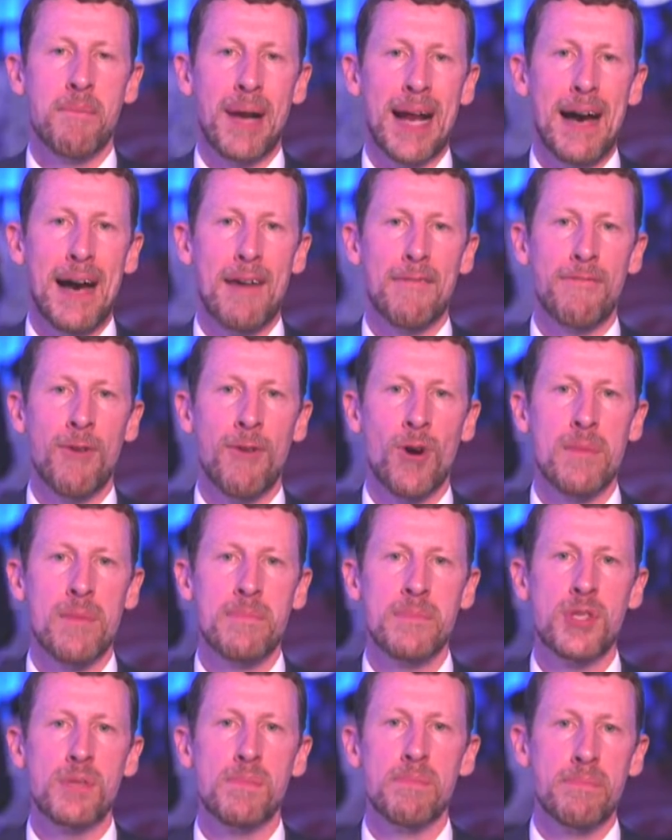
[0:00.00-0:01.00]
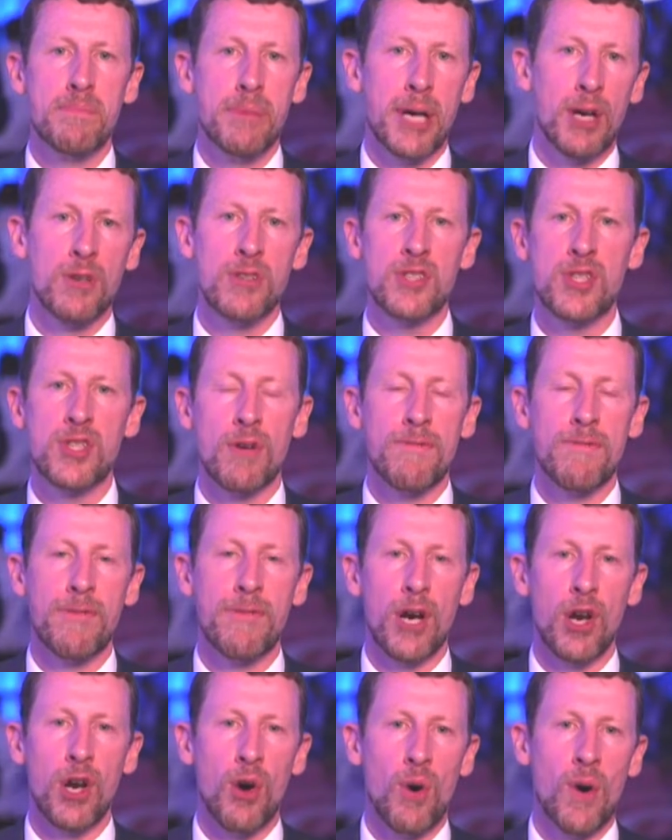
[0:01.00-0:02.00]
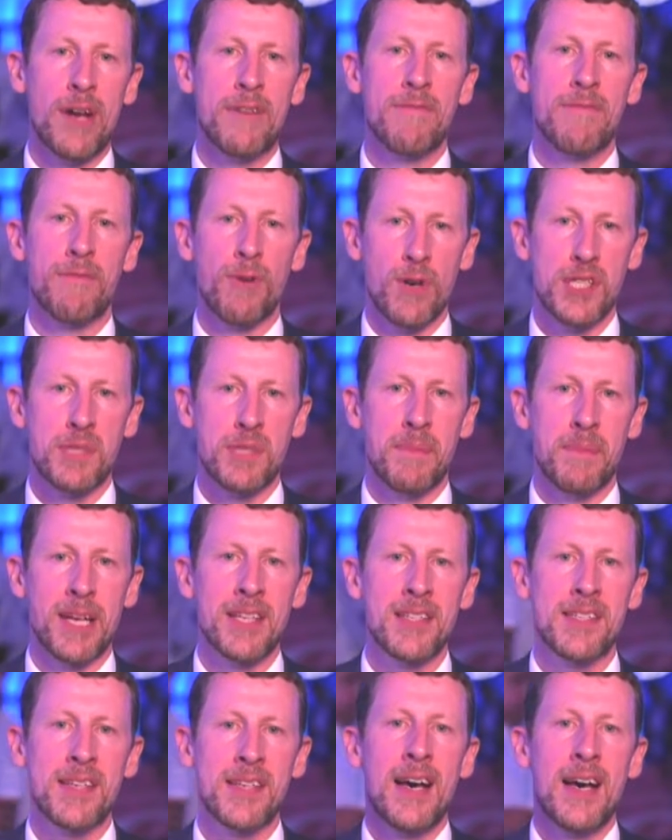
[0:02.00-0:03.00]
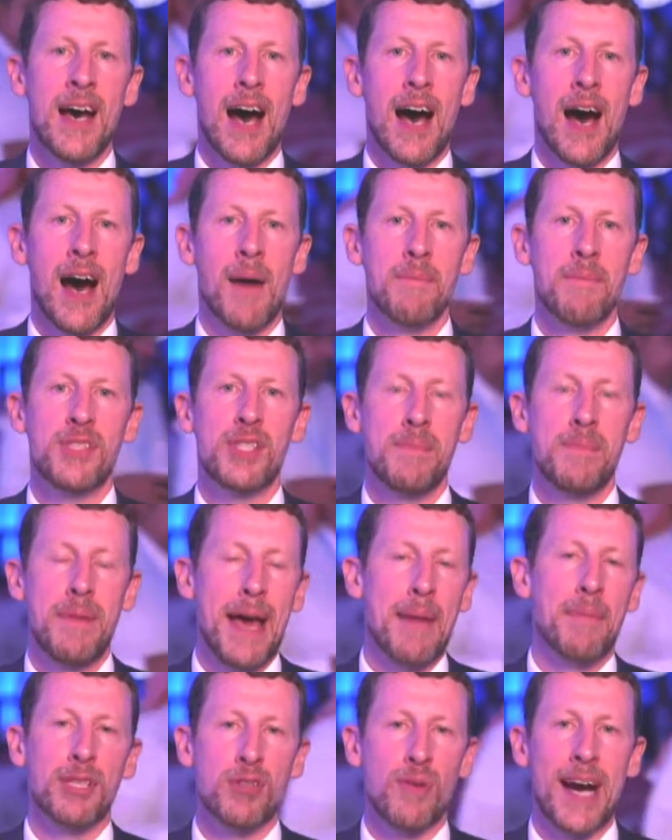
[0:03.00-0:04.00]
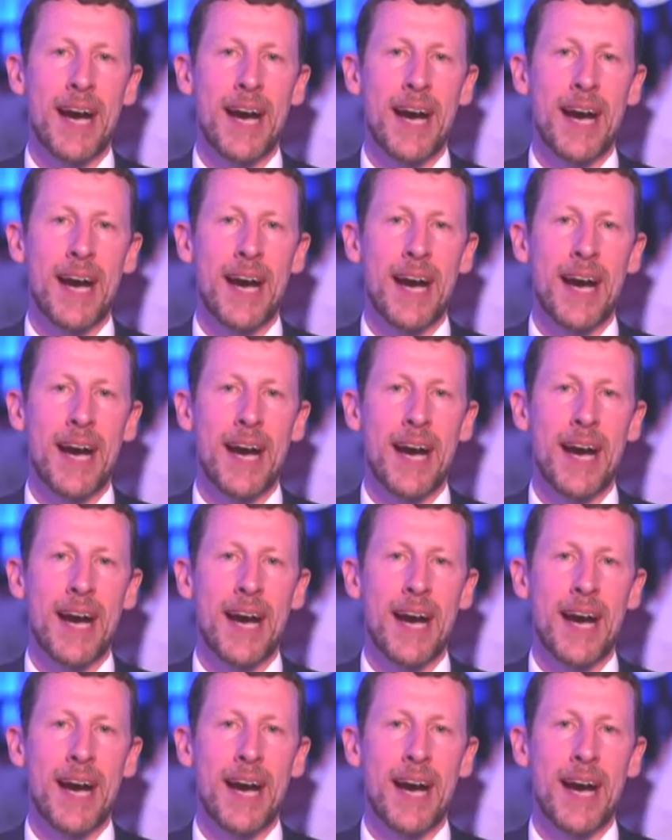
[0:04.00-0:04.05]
platforms, but also for law enforcement to be able to